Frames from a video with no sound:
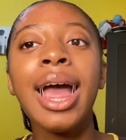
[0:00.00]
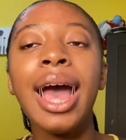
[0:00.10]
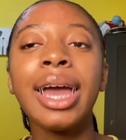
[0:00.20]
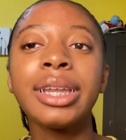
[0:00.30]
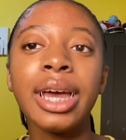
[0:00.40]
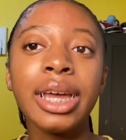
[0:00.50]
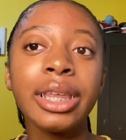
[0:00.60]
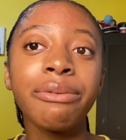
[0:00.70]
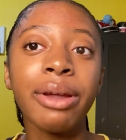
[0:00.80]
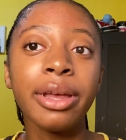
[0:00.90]
I'd
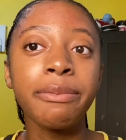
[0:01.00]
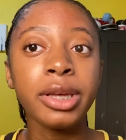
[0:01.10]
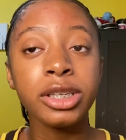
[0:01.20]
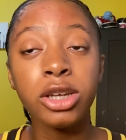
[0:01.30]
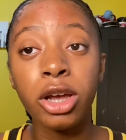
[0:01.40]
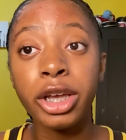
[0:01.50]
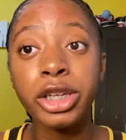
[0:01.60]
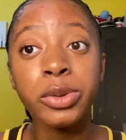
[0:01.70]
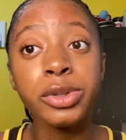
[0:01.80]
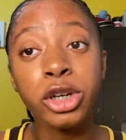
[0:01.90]
highly recommend talking
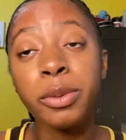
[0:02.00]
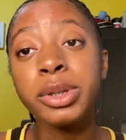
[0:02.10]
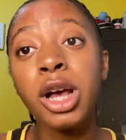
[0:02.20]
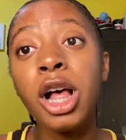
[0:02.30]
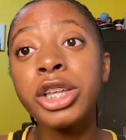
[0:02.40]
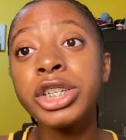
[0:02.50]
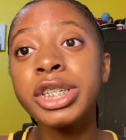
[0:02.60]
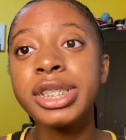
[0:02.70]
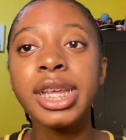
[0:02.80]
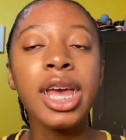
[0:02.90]
to a
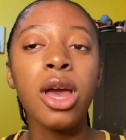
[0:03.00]
dermatologist